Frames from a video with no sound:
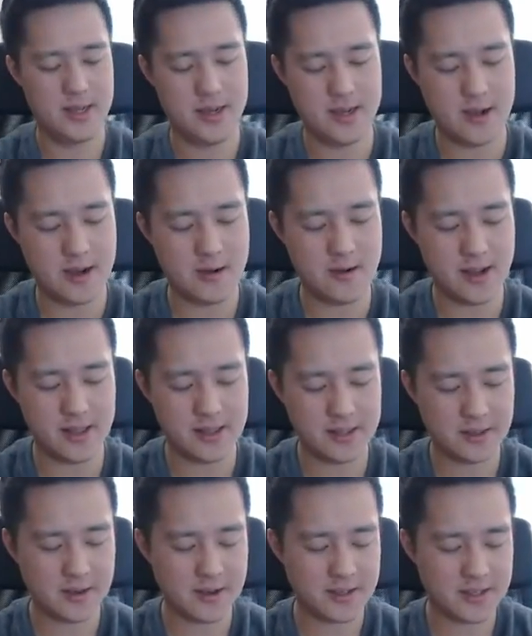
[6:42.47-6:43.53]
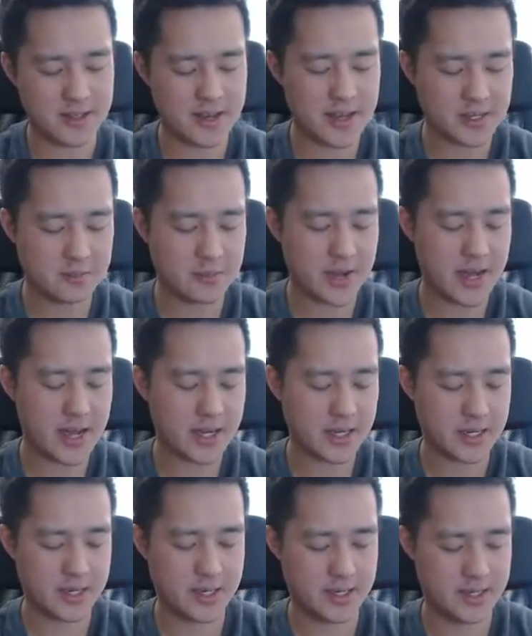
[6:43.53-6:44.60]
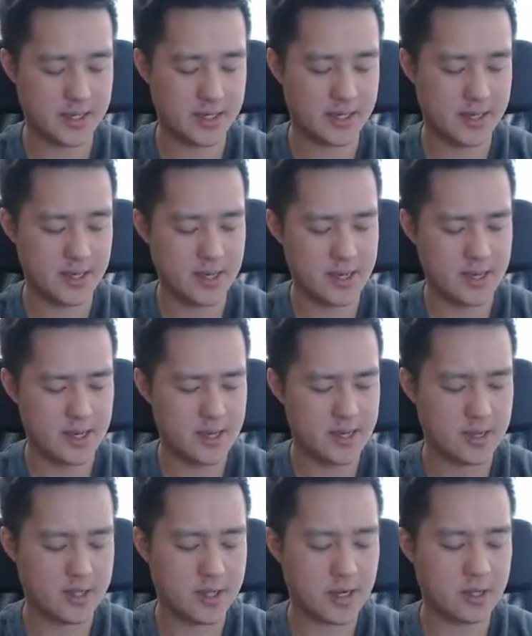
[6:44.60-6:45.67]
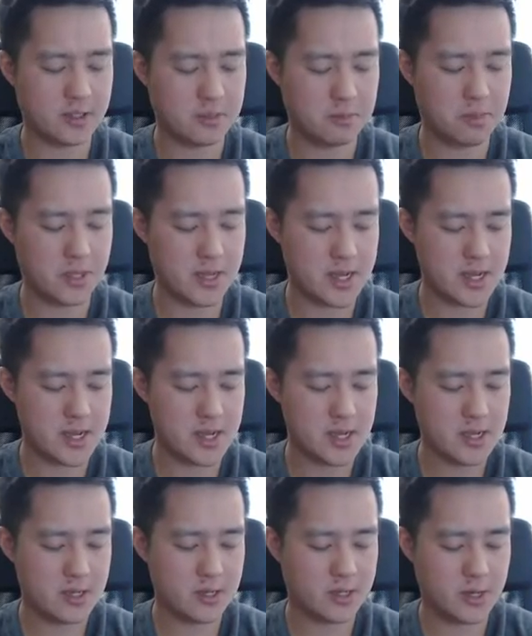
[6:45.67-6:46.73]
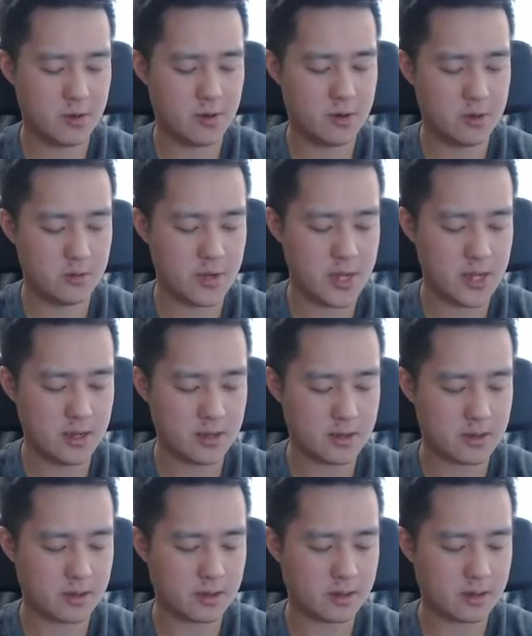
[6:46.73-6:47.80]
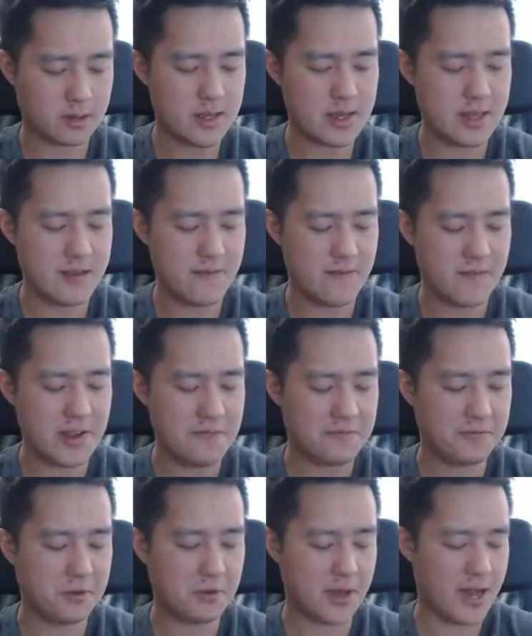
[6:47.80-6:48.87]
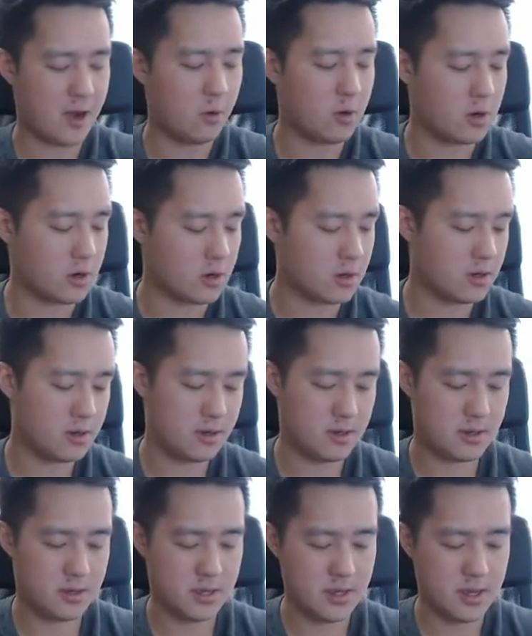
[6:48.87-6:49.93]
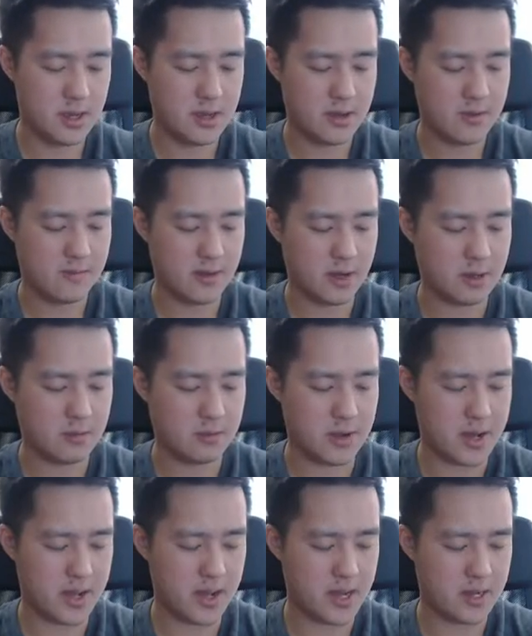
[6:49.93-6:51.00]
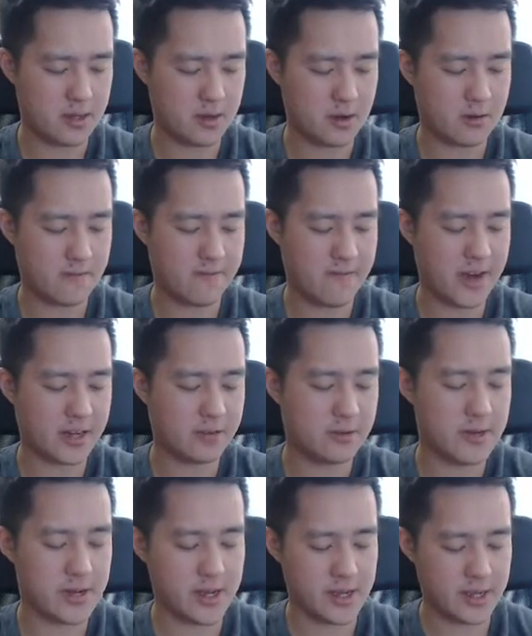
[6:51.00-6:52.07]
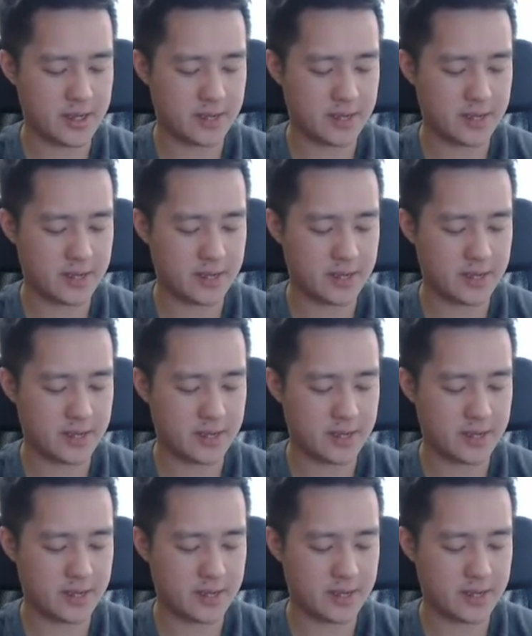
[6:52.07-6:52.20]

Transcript: All right, let's go on to the next pack. Child's Play, Shiranui, and then Fateful Hour, followed by a Dark Factory.